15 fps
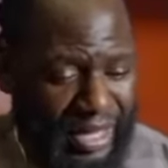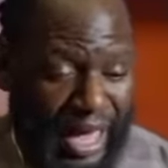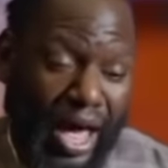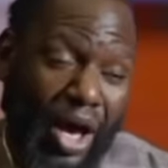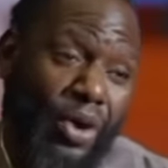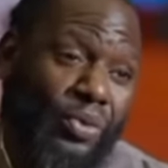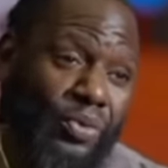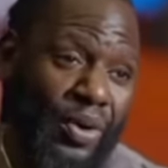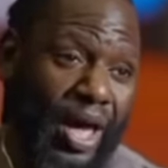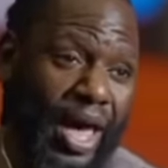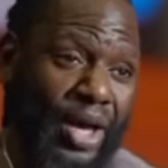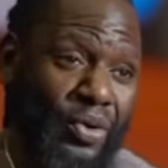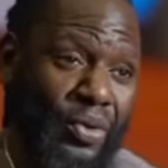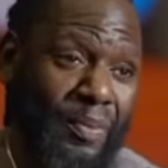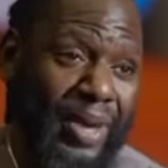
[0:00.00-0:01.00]
How
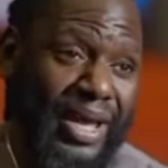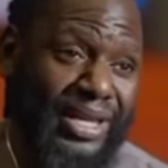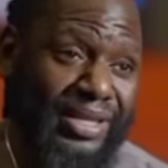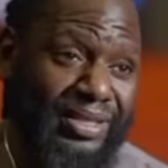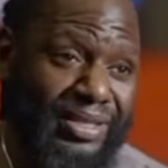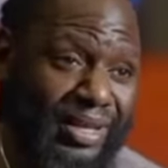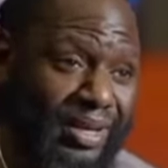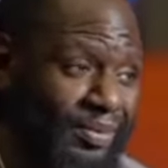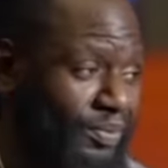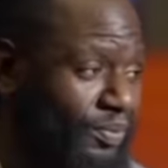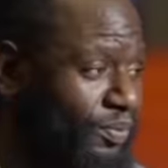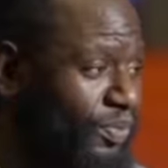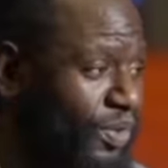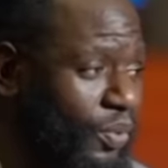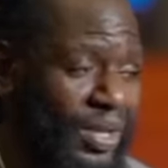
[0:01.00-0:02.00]
I will manage him.
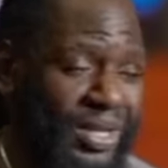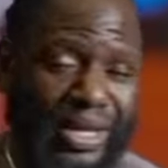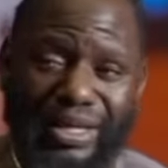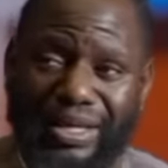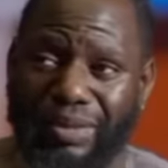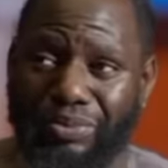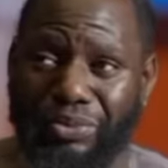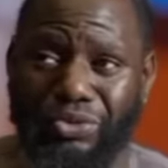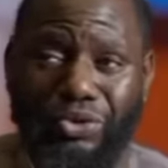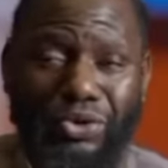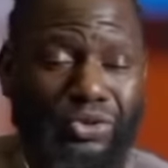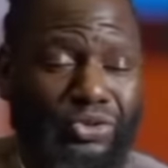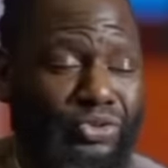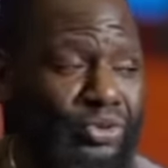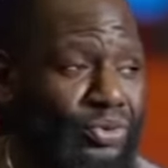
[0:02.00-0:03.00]
Whether in a
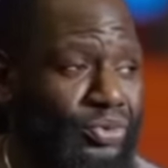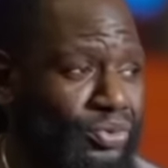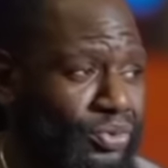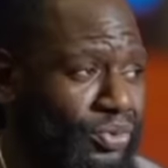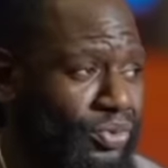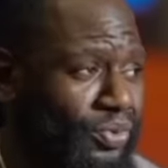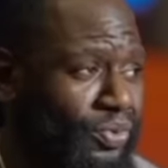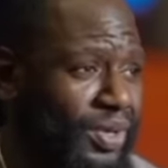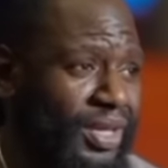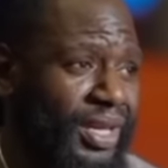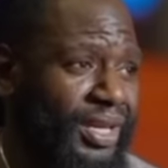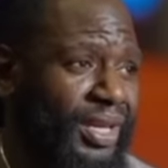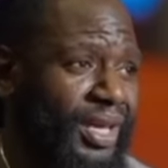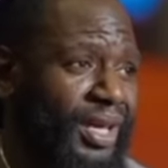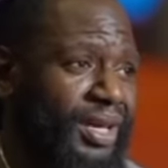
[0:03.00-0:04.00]
production or whether
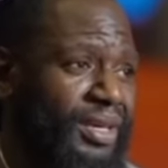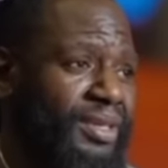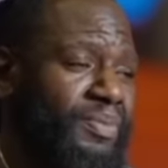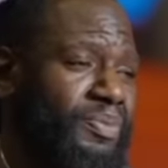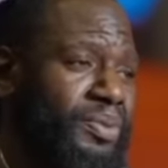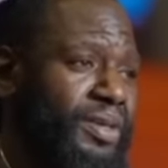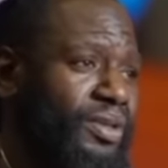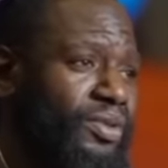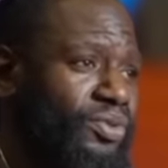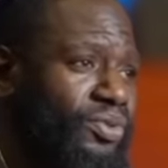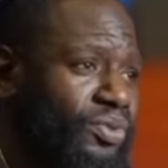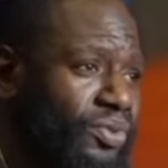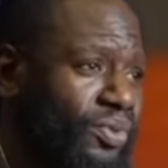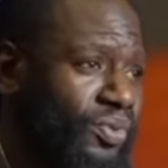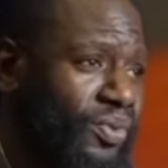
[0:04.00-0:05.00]
in a
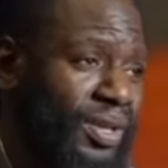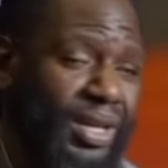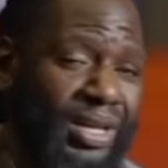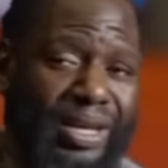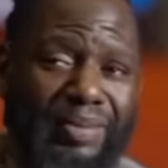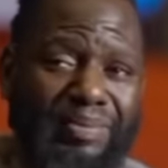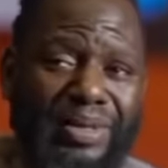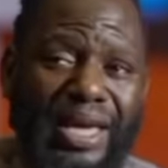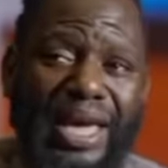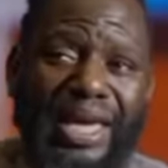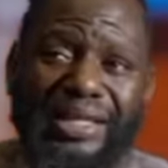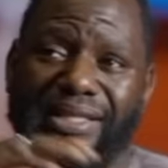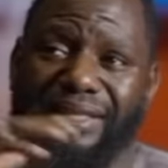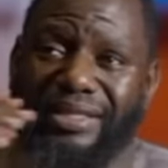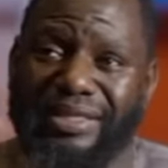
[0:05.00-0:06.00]
EPing or whether in a
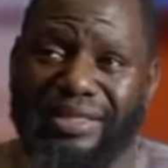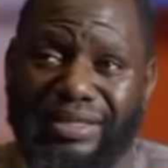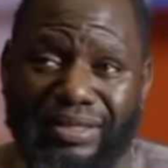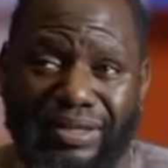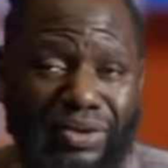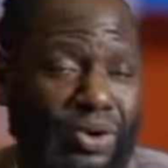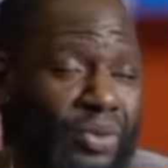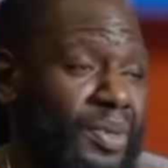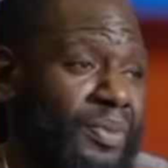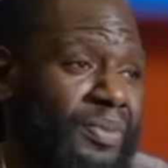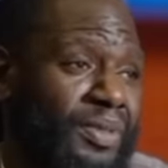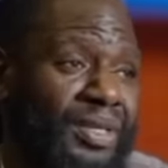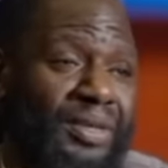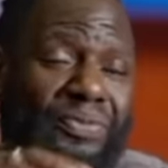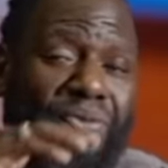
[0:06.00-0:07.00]
behind the scenes or
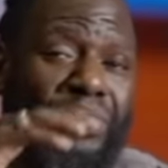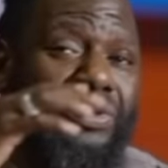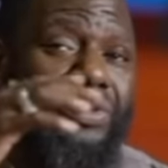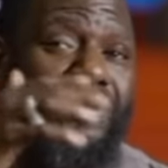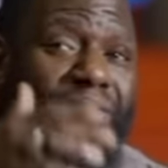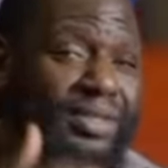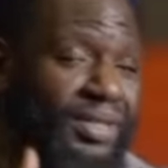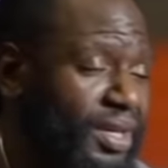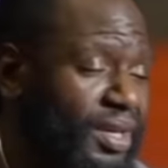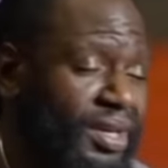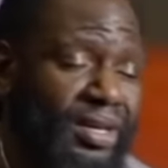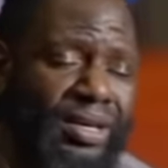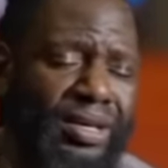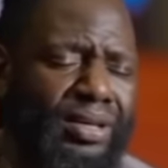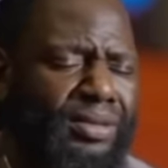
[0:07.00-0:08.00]
maybe in front of this.
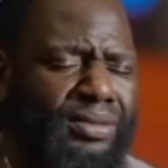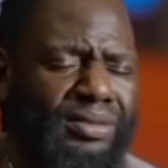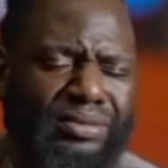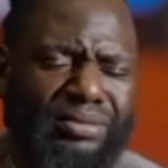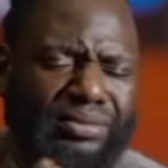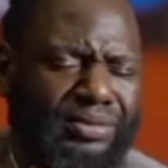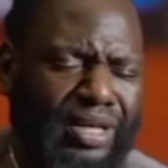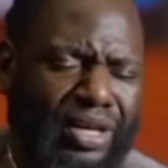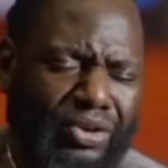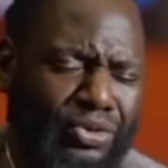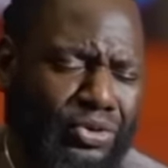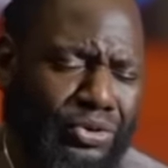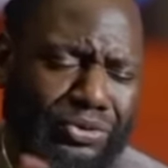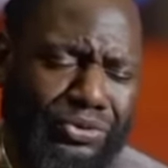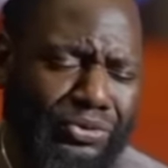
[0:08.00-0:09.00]
Now
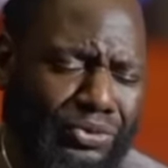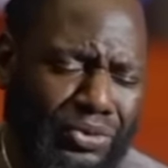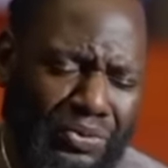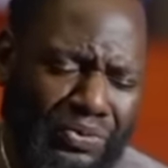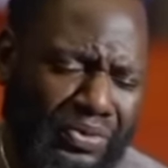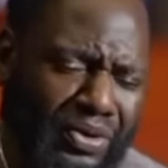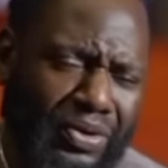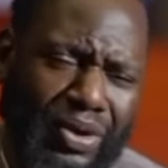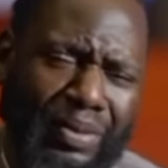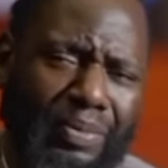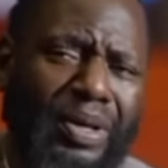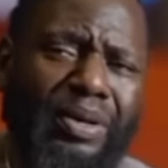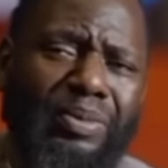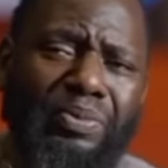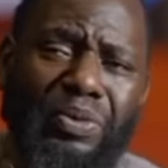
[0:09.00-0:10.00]
God go figure
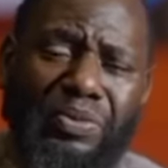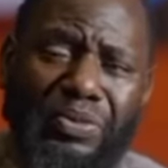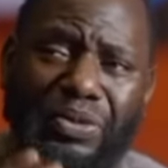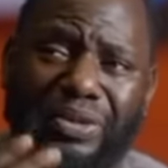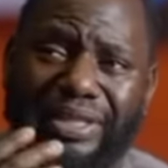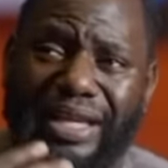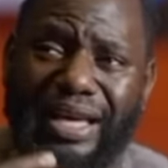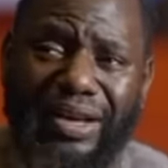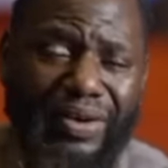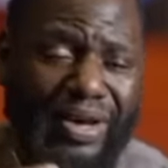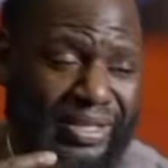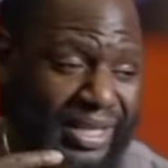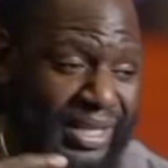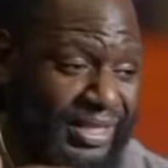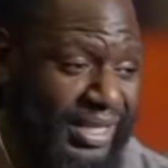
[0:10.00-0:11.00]
them out. But for now,
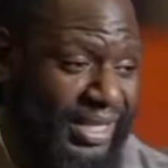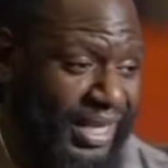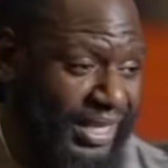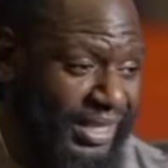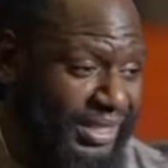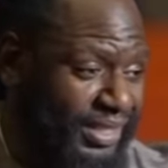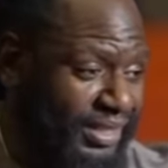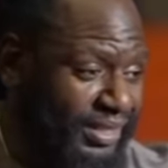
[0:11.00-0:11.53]
as I did like